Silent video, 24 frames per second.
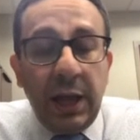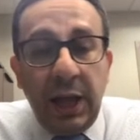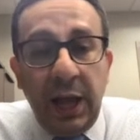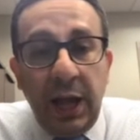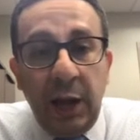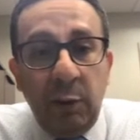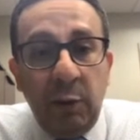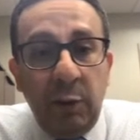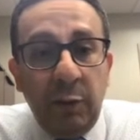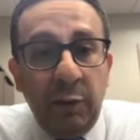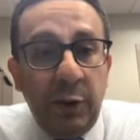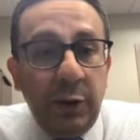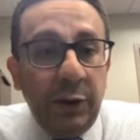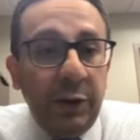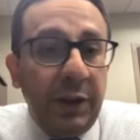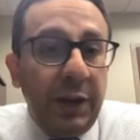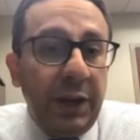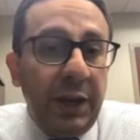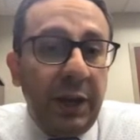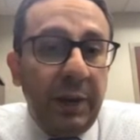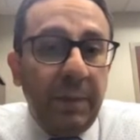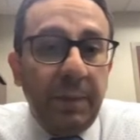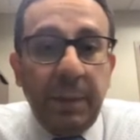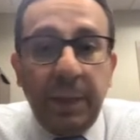However,
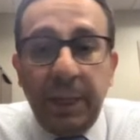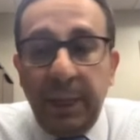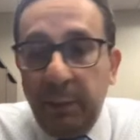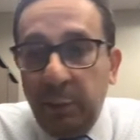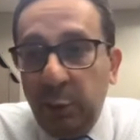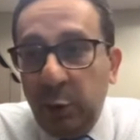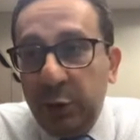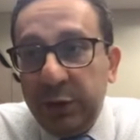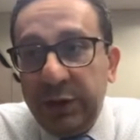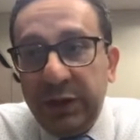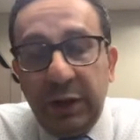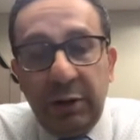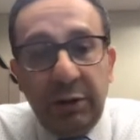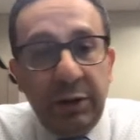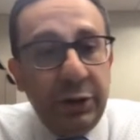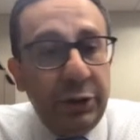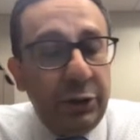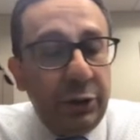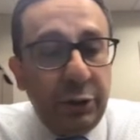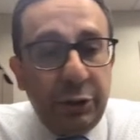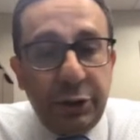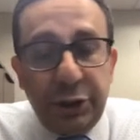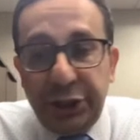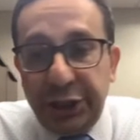the modes are
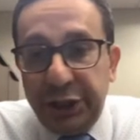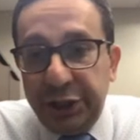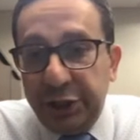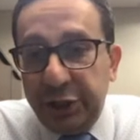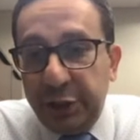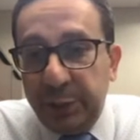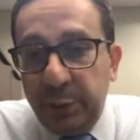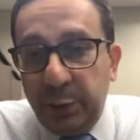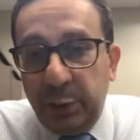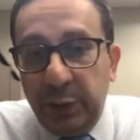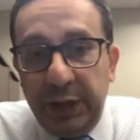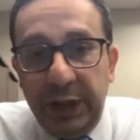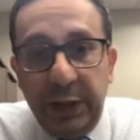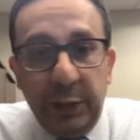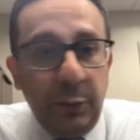interchangeable,